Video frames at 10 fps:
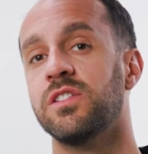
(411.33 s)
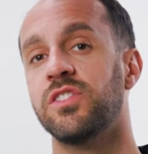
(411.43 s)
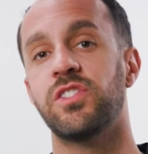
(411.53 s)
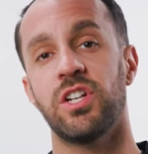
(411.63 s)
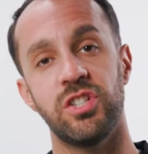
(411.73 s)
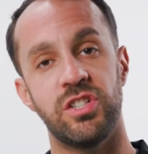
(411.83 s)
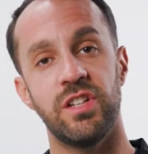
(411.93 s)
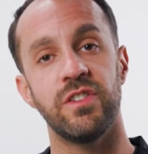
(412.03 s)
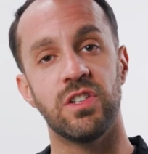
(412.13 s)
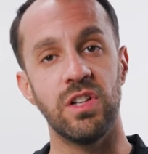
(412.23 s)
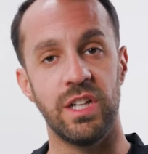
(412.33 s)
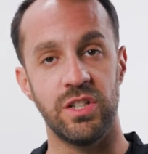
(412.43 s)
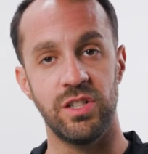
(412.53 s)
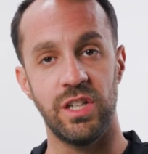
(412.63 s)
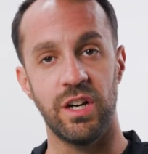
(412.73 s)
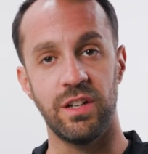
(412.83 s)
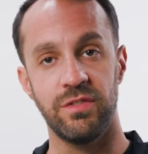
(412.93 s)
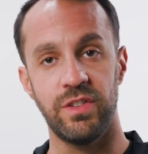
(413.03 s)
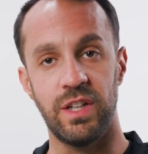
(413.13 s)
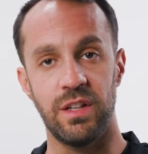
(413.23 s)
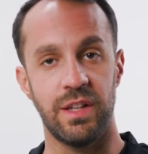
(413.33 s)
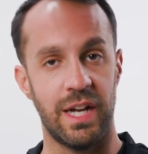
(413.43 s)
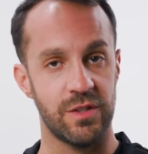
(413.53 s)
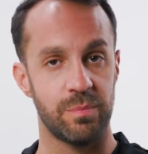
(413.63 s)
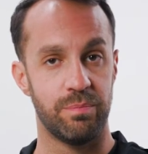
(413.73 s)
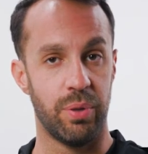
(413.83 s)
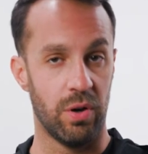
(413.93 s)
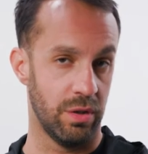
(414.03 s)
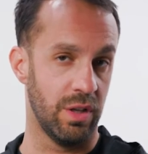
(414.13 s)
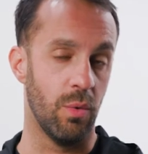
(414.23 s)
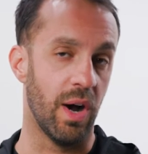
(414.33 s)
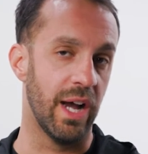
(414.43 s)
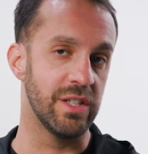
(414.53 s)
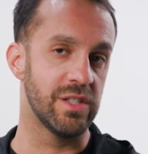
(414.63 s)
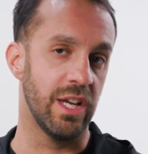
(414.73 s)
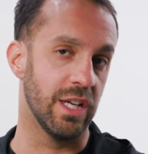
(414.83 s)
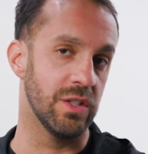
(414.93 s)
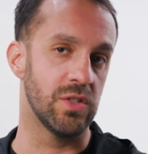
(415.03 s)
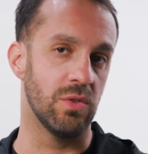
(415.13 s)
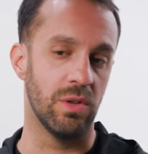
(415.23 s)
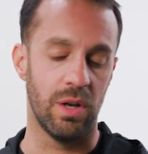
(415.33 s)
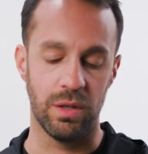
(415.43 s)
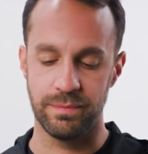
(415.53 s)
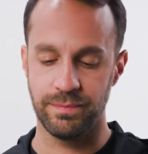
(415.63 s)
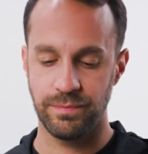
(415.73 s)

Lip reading: such a difficult engineering feat. That's partly why it's taken so long.